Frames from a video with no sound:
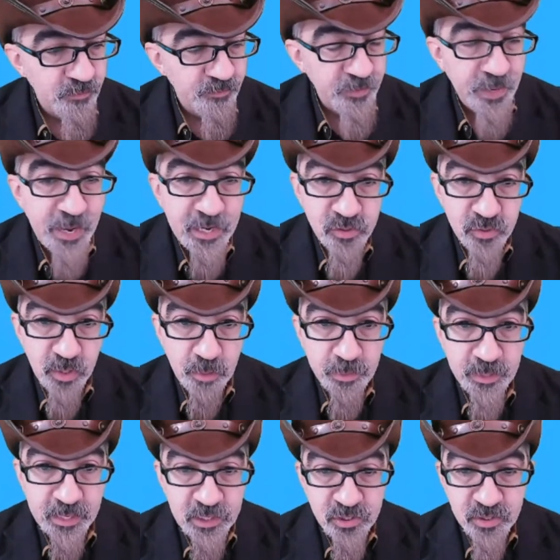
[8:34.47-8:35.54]
financial
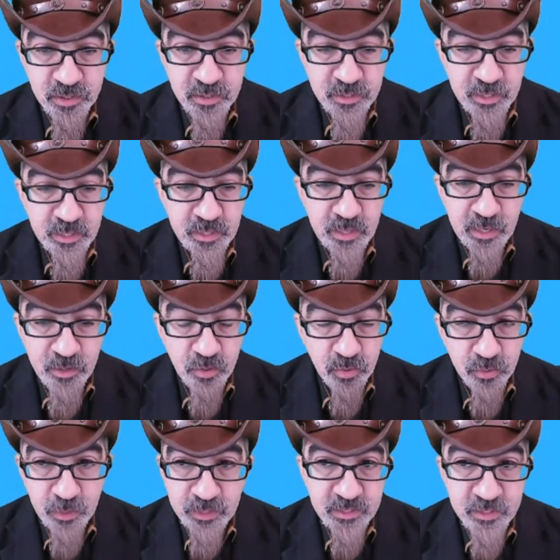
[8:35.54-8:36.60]
obligations that I
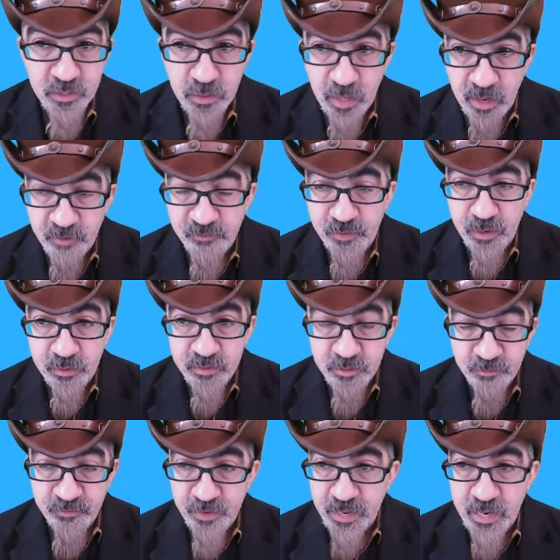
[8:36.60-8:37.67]
know I still have
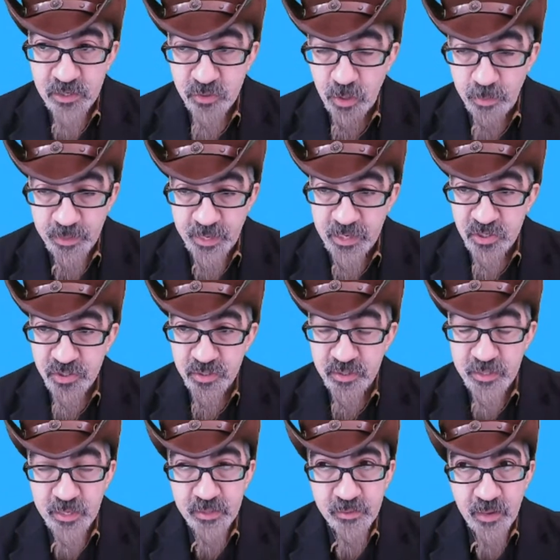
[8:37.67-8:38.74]
some financial
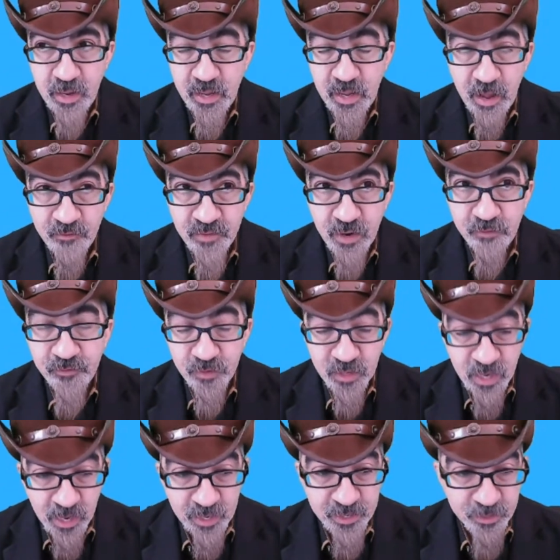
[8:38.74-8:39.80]
obligations that I have not
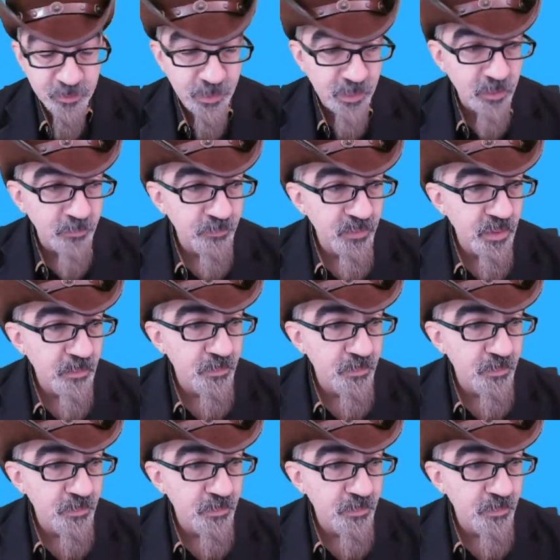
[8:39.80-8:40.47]
forgotten about,